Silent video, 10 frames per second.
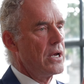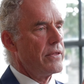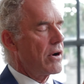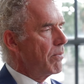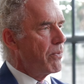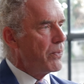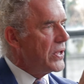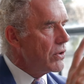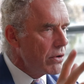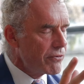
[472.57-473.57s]
They're
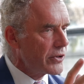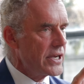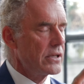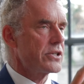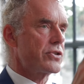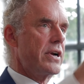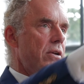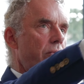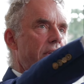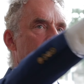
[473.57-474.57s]
beautifully illustrated,
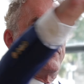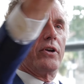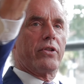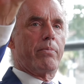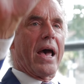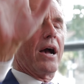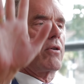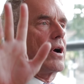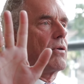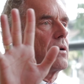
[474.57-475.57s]
and we can fill the
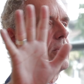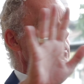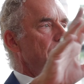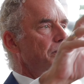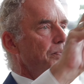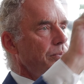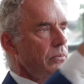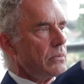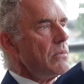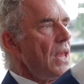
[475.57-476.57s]
background
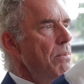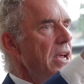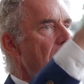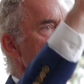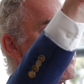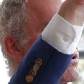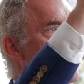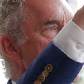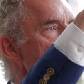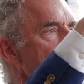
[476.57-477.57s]
behind the professor